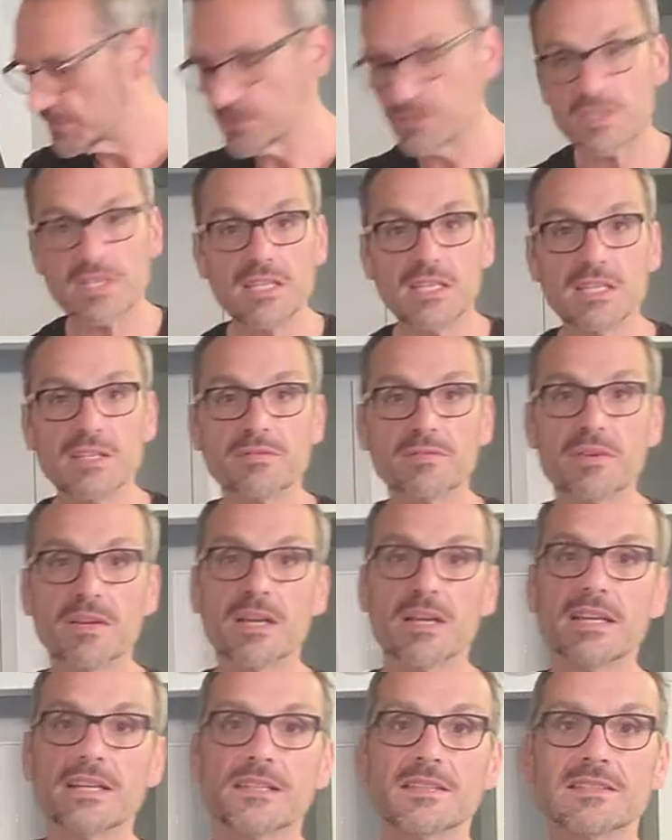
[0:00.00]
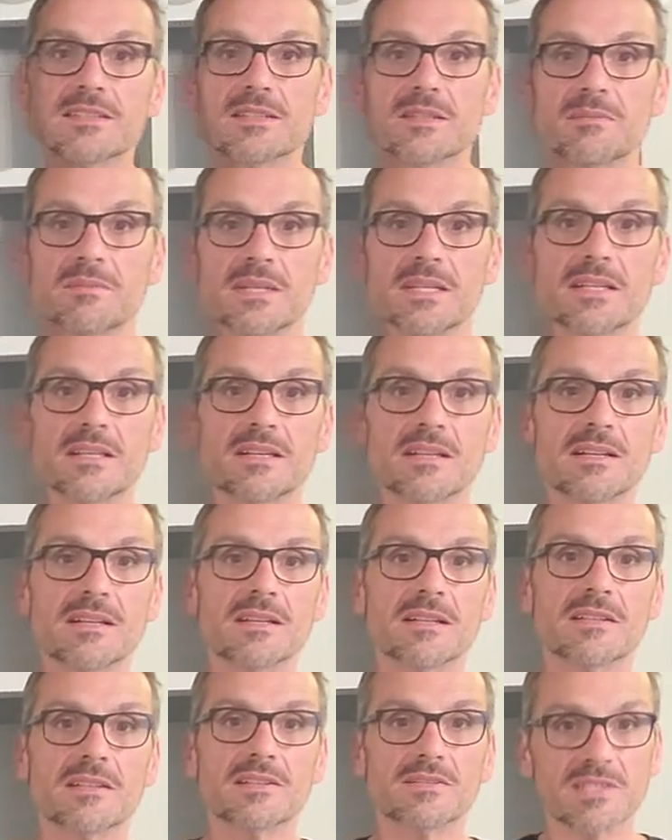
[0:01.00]
zucchini frying, it's going to be
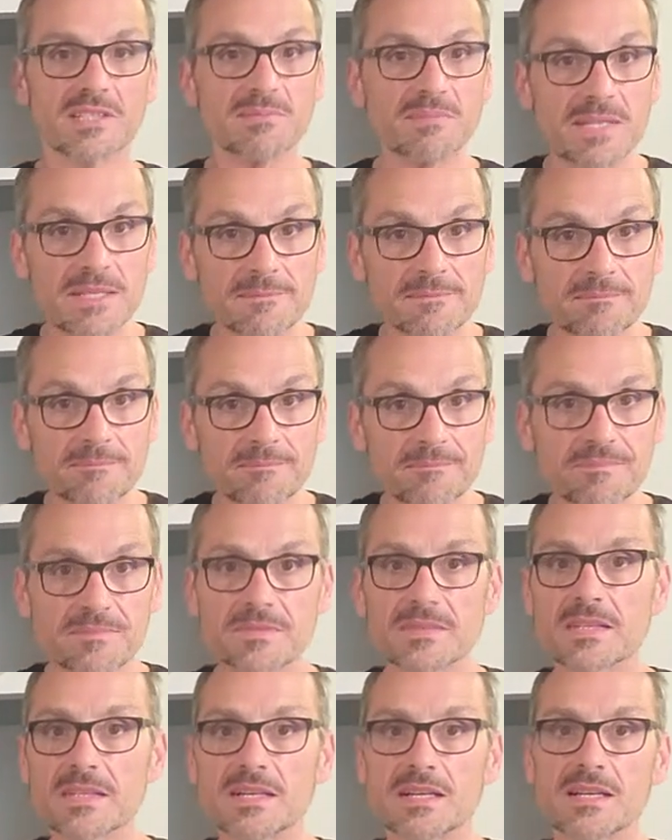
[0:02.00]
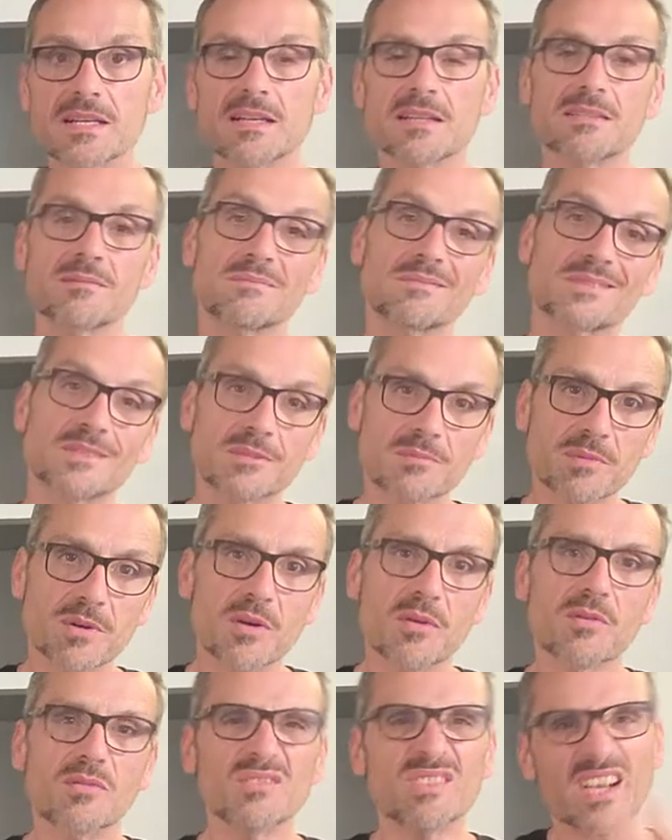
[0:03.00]
crispy.
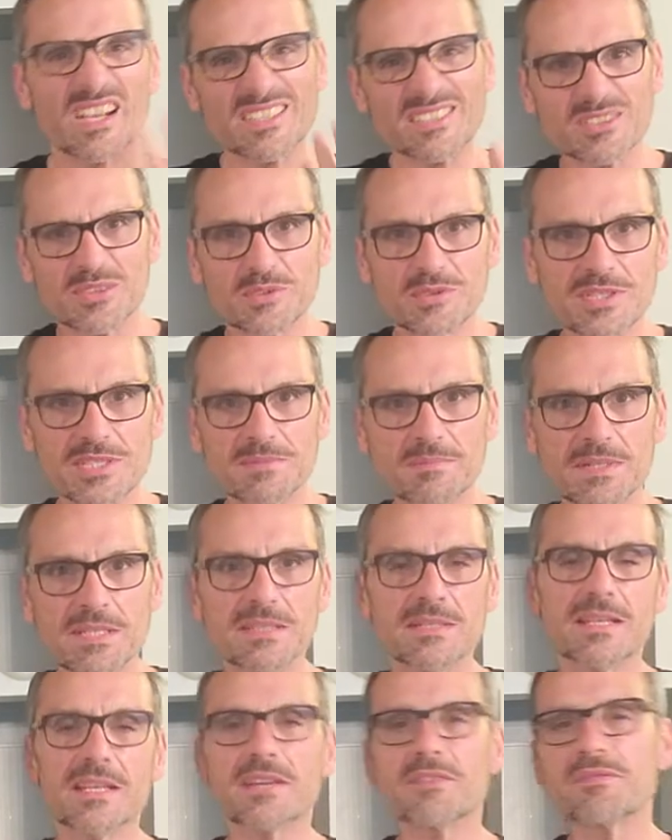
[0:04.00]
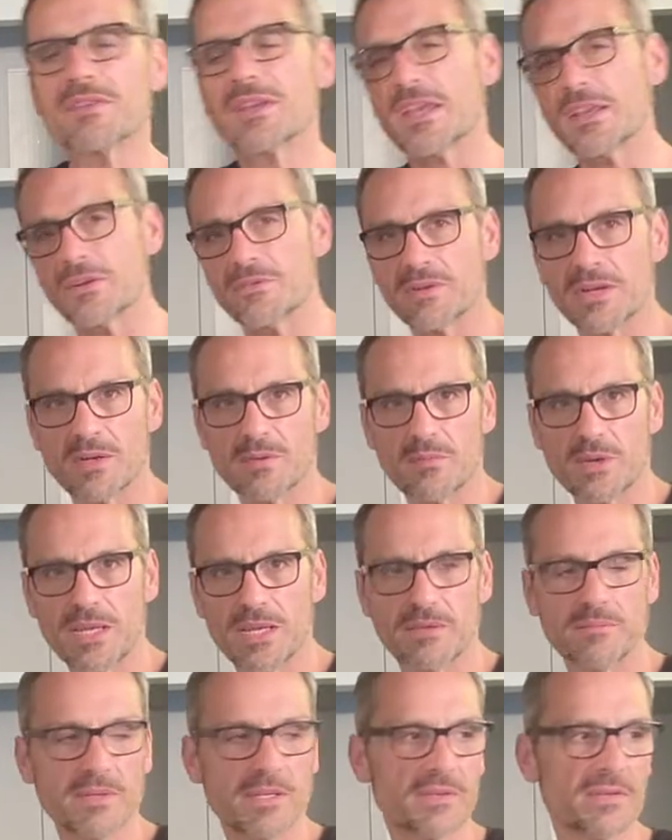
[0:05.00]
Tomorrow, not so crispy, like if you ate it right away,
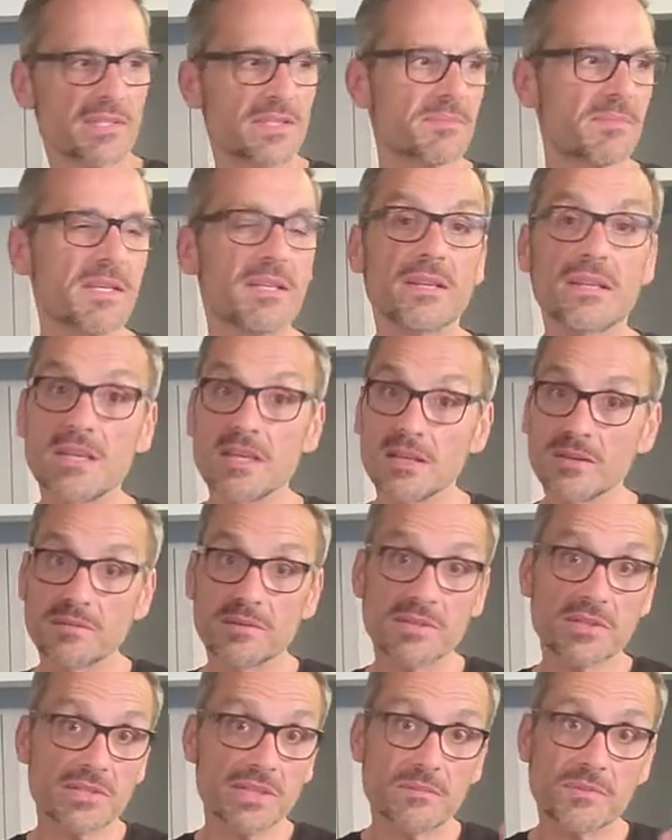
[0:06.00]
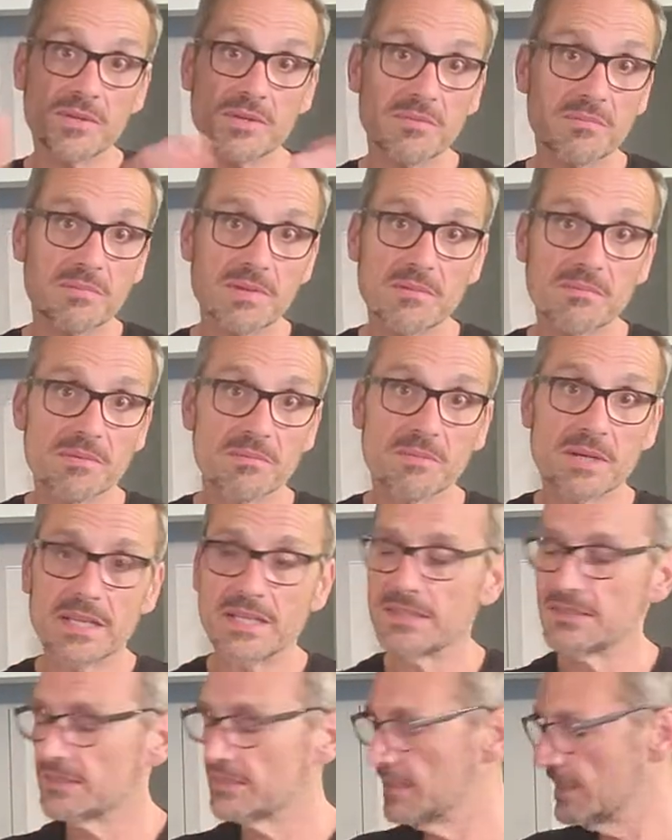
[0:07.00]
it'd be crispy, which some of you people
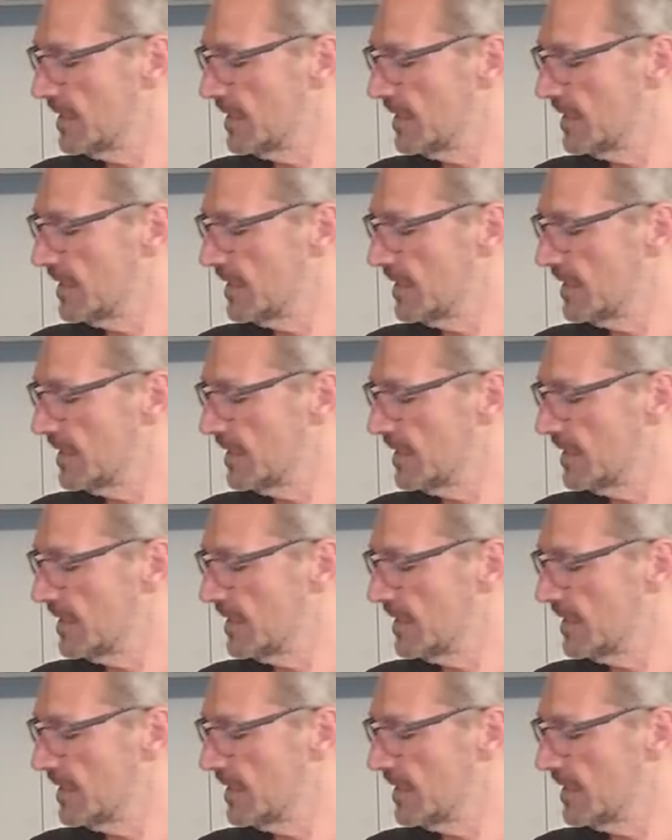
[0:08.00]
might.